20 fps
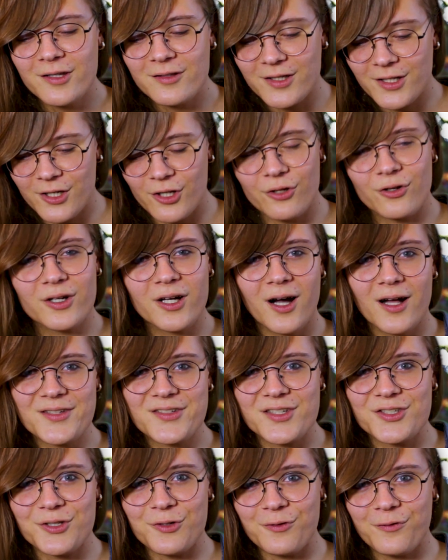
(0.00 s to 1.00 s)
that it'll
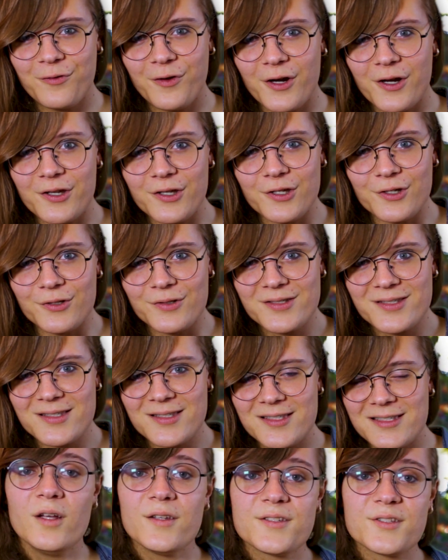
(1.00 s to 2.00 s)
constitute fair
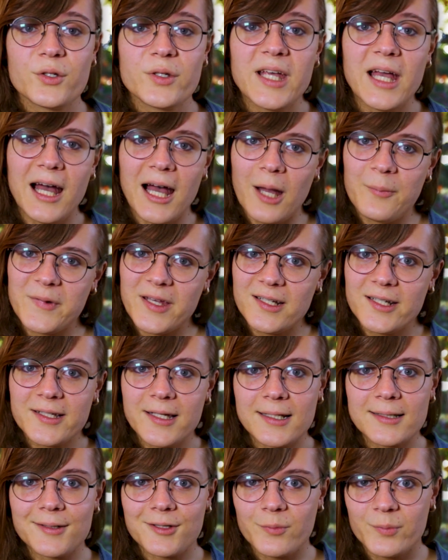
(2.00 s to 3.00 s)
use. So yeah, I'm gonna
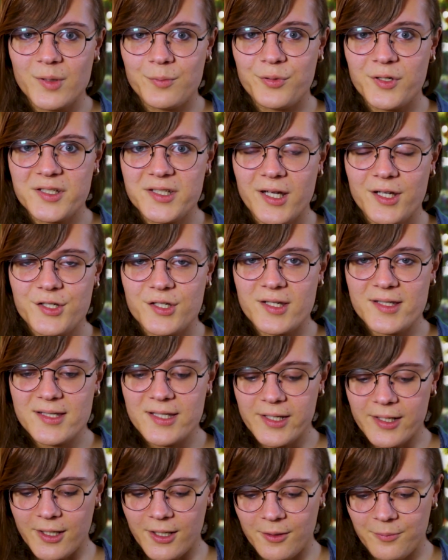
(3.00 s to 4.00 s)
get a little bit pretentious
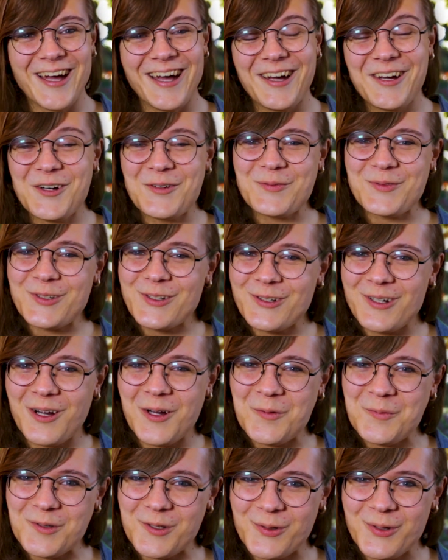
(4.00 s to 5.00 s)
here. I, I hope you I
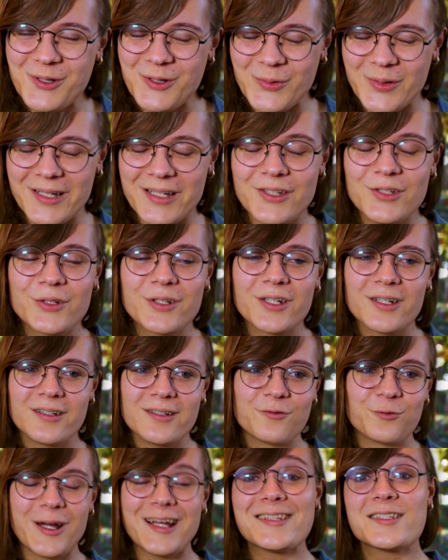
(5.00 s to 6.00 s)
hope you're into it. You
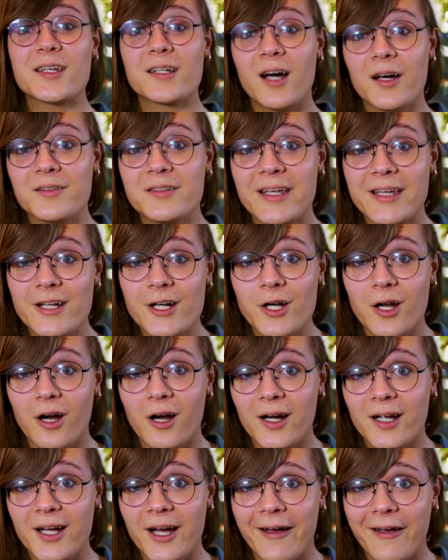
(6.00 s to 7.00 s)
can rent it on the Internet
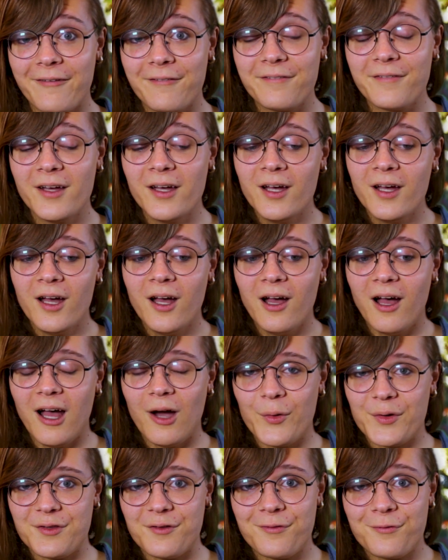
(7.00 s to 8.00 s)
Archive
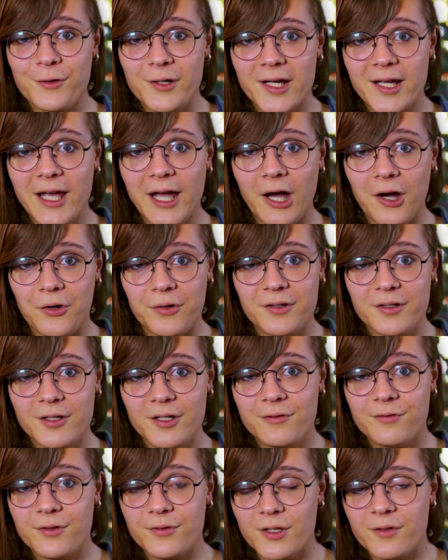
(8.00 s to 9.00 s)
uh, with a free account
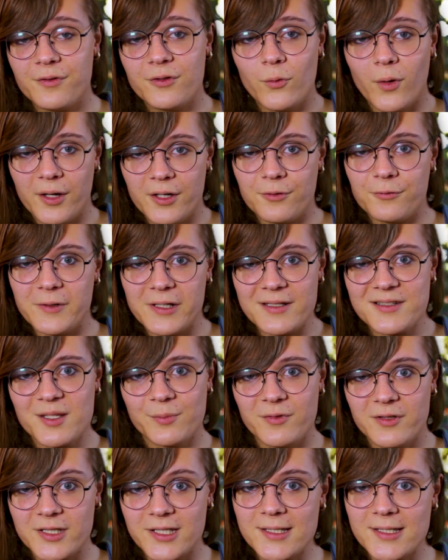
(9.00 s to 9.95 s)
if, if you want to read some of